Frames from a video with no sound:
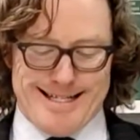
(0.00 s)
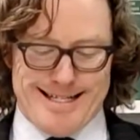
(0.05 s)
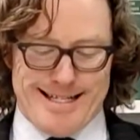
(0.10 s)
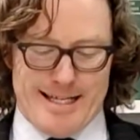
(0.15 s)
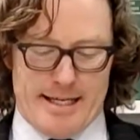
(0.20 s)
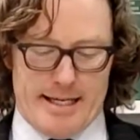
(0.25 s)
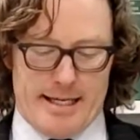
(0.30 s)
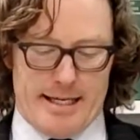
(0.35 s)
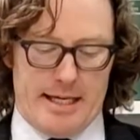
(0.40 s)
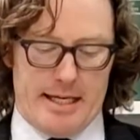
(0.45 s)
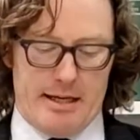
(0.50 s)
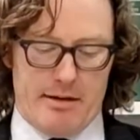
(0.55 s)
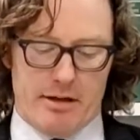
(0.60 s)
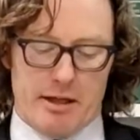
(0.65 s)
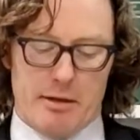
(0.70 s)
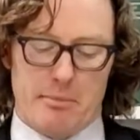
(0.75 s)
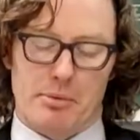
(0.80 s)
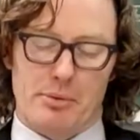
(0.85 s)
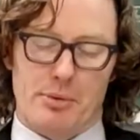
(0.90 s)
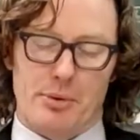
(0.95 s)
Here an
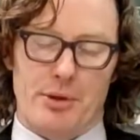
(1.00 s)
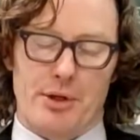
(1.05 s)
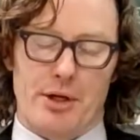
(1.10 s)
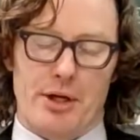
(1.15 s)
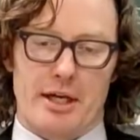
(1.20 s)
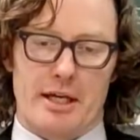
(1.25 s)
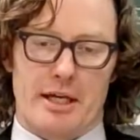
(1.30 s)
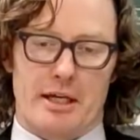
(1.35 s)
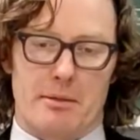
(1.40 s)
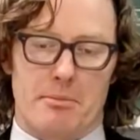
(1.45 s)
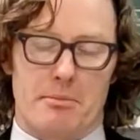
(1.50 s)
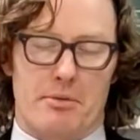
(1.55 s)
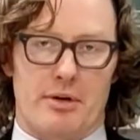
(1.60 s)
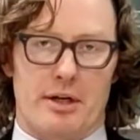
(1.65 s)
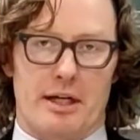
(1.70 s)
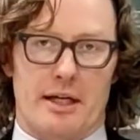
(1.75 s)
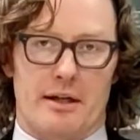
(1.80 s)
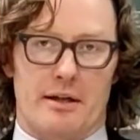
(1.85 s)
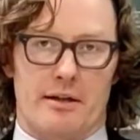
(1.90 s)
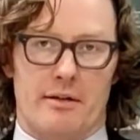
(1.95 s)
employee can
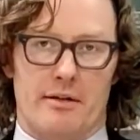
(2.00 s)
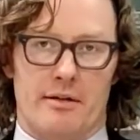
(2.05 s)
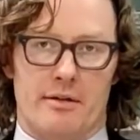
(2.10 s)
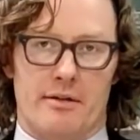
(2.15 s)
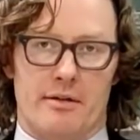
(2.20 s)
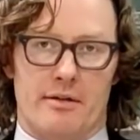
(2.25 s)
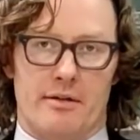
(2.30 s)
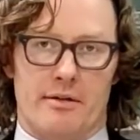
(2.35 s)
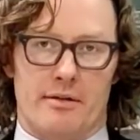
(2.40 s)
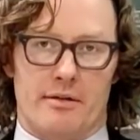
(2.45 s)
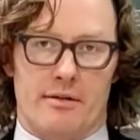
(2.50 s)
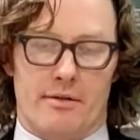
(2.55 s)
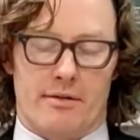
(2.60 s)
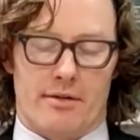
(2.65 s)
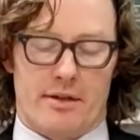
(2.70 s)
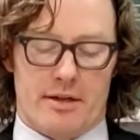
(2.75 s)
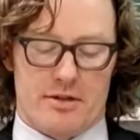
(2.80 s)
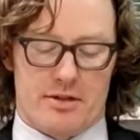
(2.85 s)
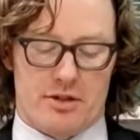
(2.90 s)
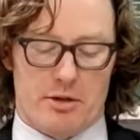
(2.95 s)
bring their
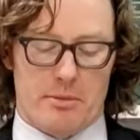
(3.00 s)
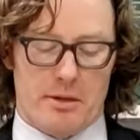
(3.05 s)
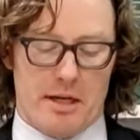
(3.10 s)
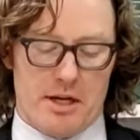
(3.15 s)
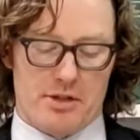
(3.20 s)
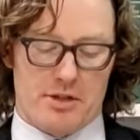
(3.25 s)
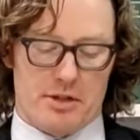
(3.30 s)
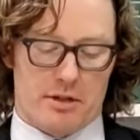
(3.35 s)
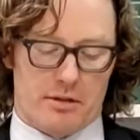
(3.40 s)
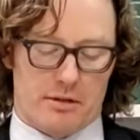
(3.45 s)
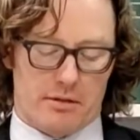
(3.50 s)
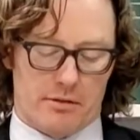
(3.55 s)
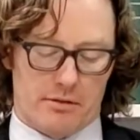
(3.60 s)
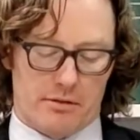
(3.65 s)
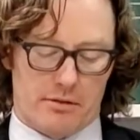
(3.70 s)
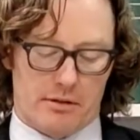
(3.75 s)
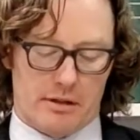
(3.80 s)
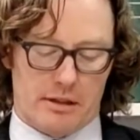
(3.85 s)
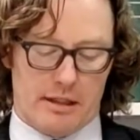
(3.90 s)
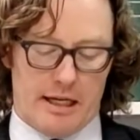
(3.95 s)
discrimination
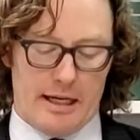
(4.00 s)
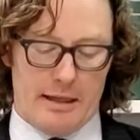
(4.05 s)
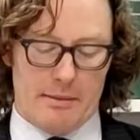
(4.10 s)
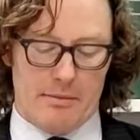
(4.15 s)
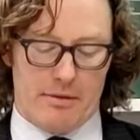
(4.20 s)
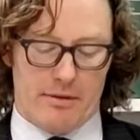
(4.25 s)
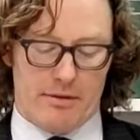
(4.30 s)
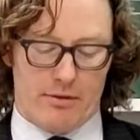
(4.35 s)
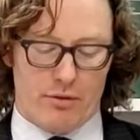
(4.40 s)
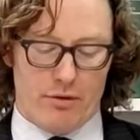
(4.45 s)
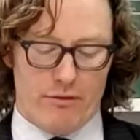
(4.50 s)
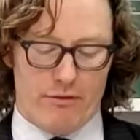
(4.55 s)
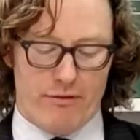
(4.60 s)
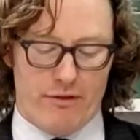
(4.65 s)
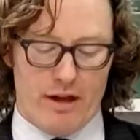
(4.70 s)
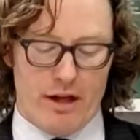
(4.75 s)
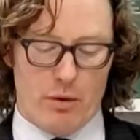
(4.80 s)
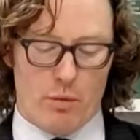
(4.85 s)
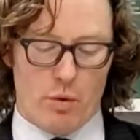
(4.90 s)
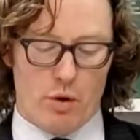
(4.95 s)
claim through
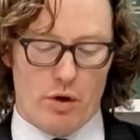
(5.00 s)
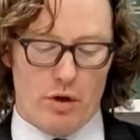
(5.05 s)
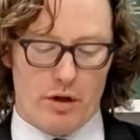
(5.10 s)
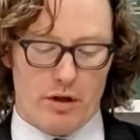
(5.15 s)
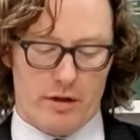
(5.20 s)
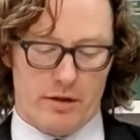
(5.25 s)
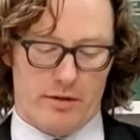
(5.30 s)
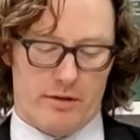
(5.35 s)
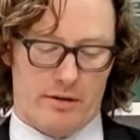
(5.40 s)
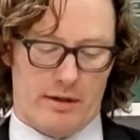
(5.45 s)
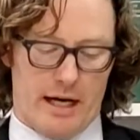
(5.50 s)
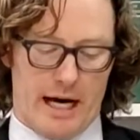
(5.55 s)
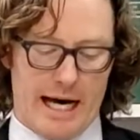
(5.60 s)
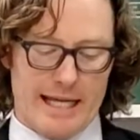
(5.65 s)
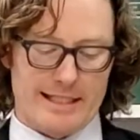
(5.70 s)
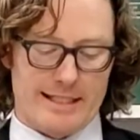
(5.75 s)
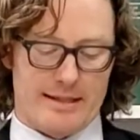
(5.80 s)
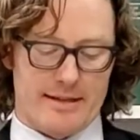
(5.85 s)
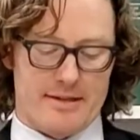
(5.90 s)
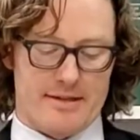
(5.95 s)
Fair Work
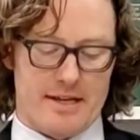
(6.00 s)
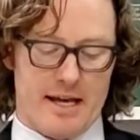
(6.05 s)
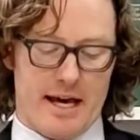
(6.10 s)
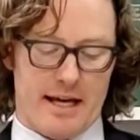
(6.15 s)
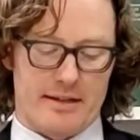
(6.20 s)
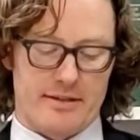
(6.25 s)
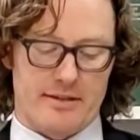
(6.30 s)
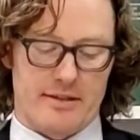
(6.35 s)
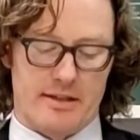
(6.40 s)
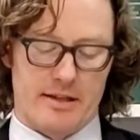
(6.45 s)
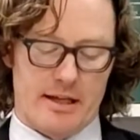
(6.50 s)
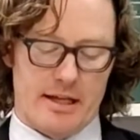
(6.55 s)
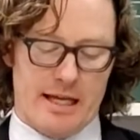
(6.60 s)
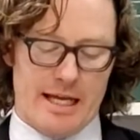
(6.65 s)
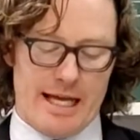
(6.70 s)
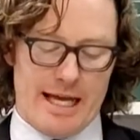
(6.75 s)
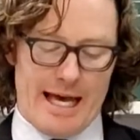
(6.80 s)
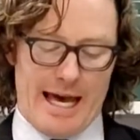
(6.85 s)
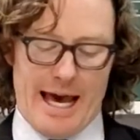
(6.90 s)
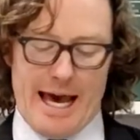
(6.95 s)
under this Act,
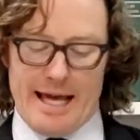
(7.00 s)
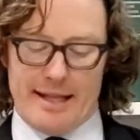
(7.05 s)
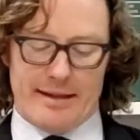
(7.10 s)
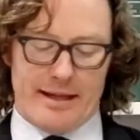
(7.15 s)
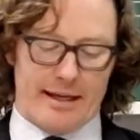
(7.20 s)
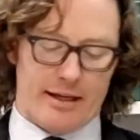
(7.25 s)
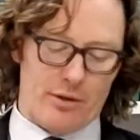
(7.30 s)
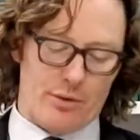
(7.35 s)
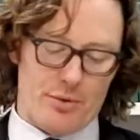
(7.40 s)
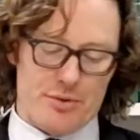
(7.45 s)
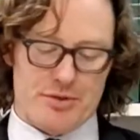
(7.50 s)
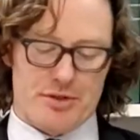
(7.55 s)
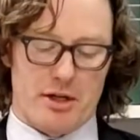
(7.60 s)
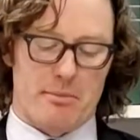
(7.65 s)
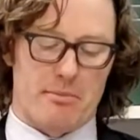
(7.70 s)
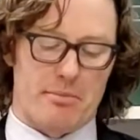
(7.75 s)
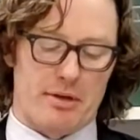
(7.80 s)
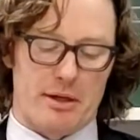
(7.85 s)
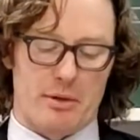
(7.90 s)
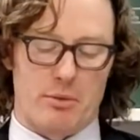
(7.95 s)
and they can also
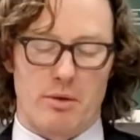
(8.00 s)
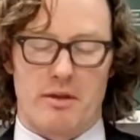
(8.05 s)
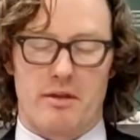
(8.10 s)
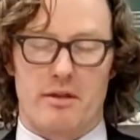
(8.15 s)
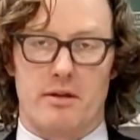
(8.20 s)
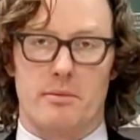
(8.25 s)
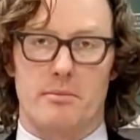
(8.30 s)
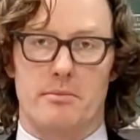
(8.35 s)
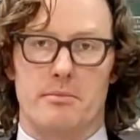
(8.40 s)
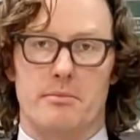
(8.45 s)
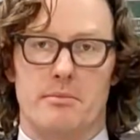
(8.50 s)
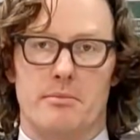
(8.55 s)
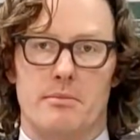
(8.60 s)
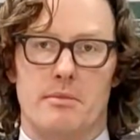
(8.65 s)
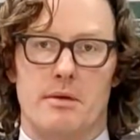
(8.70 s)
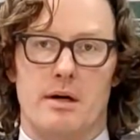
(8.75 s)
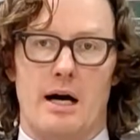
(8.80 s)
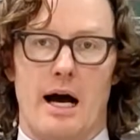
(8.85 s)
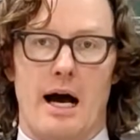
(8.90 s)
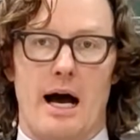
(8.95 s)
bring with them
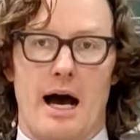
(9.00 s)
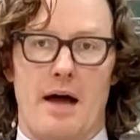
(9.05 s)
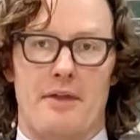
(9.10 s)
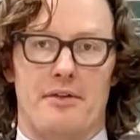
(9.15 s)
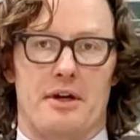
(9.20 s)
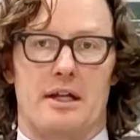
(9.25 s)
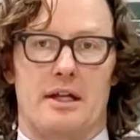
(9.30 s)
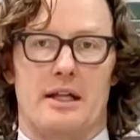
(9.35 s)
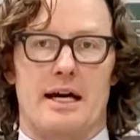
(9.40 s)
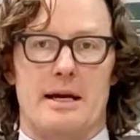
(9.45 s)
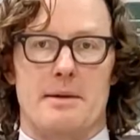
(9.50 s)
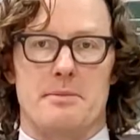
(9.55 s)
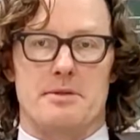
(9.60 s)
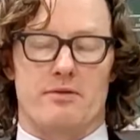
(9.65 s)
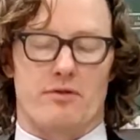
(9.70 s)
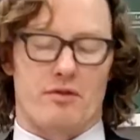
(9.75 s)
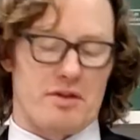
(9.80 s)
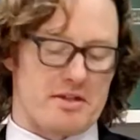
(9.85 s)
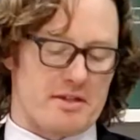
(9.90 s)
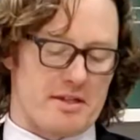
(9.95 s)
other claims.
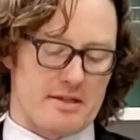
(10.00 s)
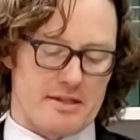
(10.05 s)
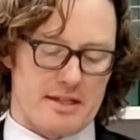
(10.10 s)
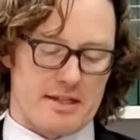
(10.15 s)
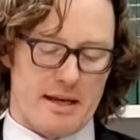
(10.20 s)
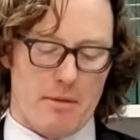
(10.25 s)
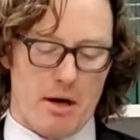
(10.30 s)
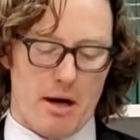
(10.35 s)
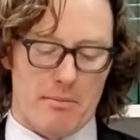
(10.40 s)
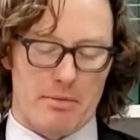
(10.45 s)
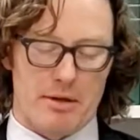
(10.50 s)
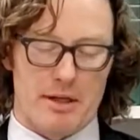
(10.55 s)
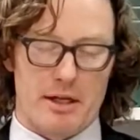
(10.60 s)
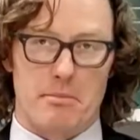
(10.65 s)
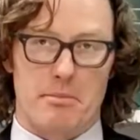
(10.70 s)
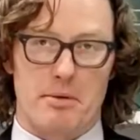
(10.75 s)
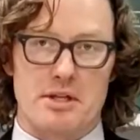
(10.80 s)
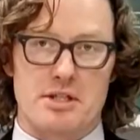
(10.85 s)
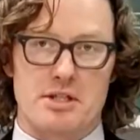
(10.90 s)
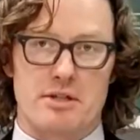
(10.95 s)
For instance, they might bring a
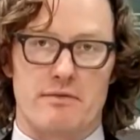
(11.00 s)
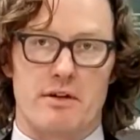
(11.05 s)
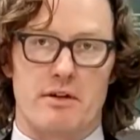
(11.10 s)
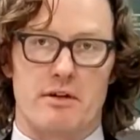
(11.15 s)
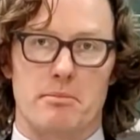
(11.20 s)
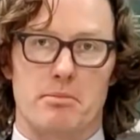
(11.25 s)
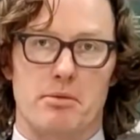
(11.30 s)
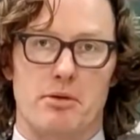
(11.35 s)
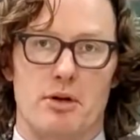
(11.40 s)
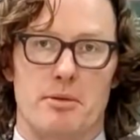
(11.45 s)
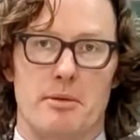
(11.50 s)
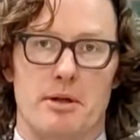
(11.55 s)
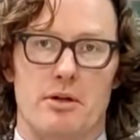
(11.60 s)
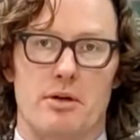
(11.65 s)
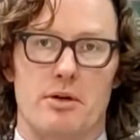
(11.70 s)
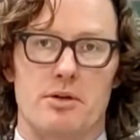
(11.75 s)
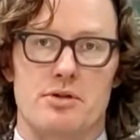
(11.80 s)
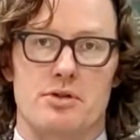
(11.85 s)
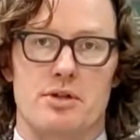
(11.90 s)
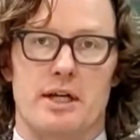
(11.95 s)
breach of their employment
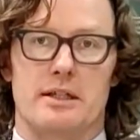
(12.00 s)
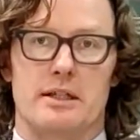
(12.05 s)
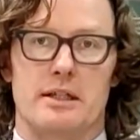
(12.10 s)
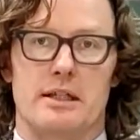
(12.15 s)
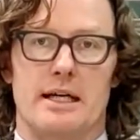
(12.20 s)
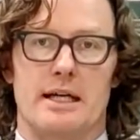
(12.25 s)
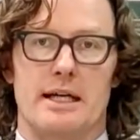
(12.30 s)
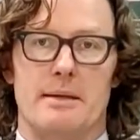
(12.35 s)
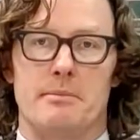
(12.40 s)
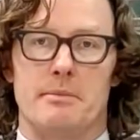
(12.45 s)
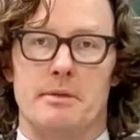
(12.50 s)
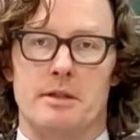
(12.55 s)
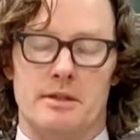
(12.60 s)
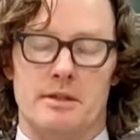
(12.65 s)
contract claim,